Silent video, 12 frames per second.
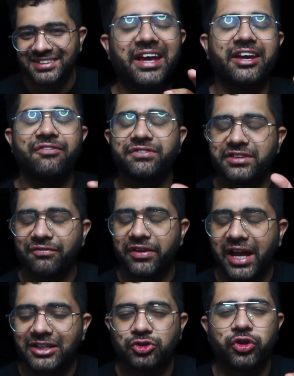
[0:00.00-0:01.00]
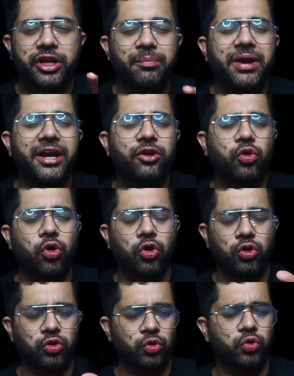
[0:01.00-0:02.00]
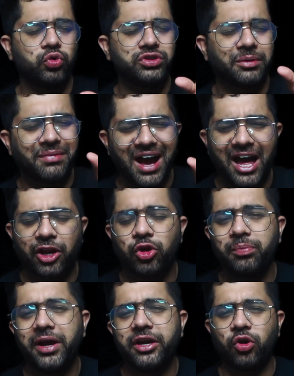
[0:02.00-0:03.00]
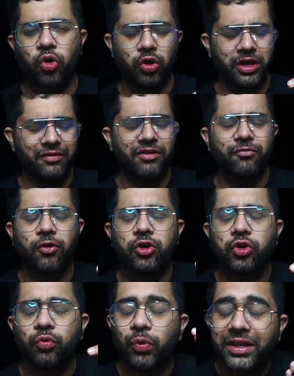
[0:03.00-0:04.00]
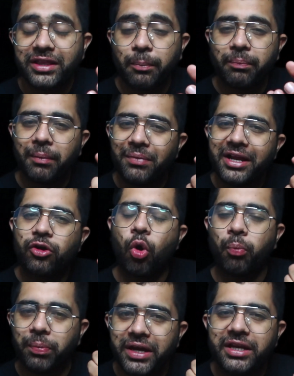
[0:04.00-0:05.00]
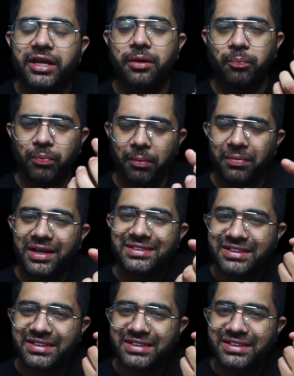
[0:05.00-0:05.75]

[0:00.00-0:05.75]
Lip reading: Like if someone has to debate or to do some argument or even want to win the public opinion, public